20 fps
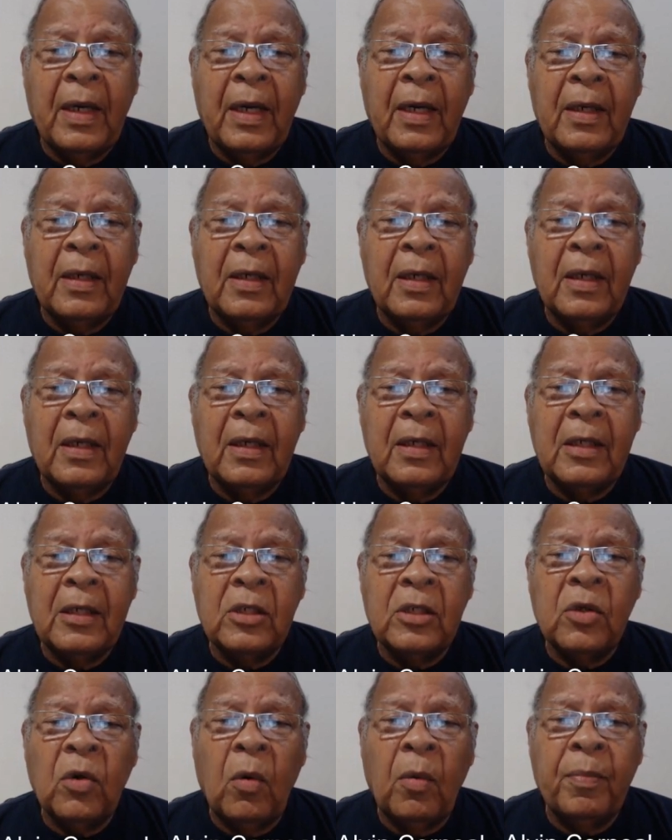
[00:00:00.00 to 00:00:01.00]
And uh,
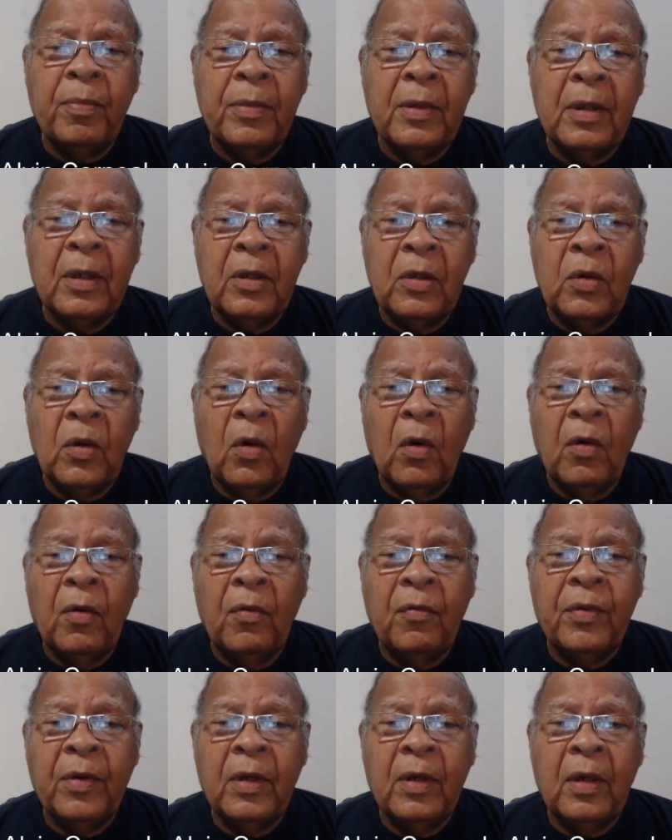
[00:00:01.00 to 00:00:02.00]
this opened a
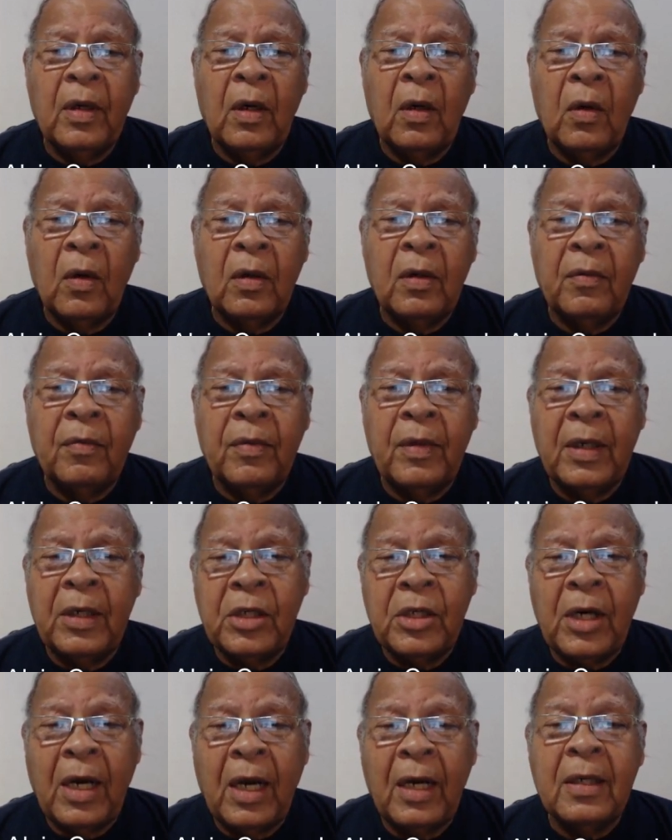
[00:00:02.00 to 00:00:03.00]
door for a lot of the
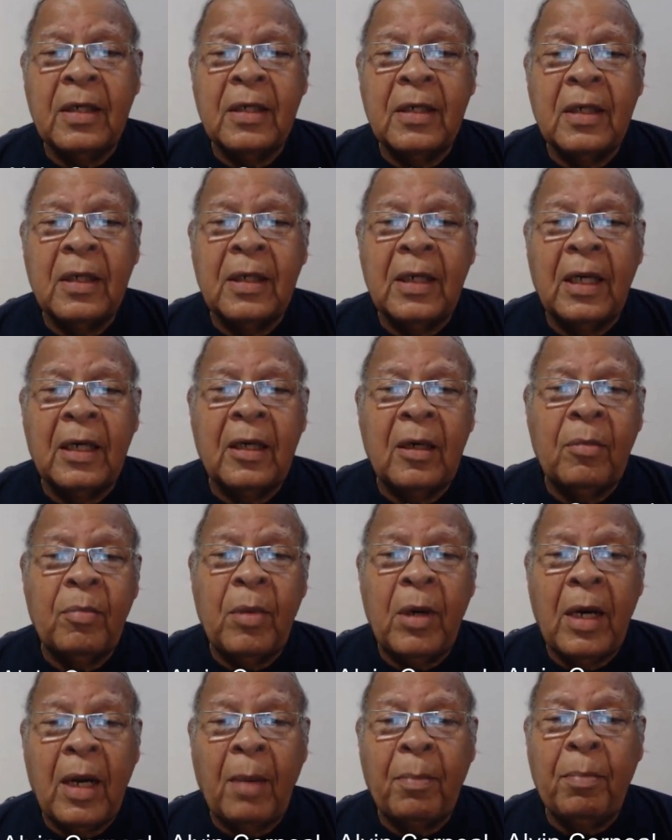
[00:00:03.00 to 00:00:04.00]
chat that
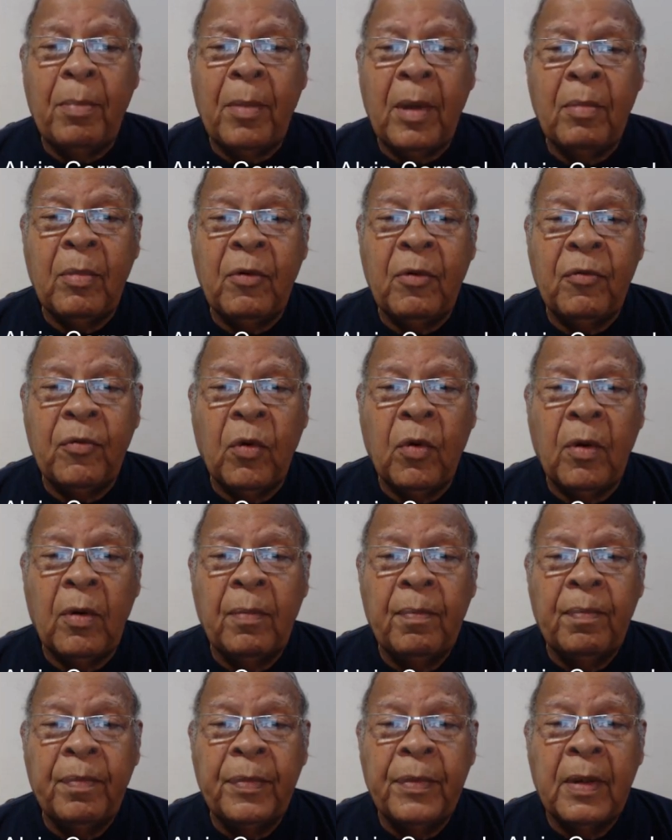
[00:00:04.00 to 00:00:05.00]
had been happening before.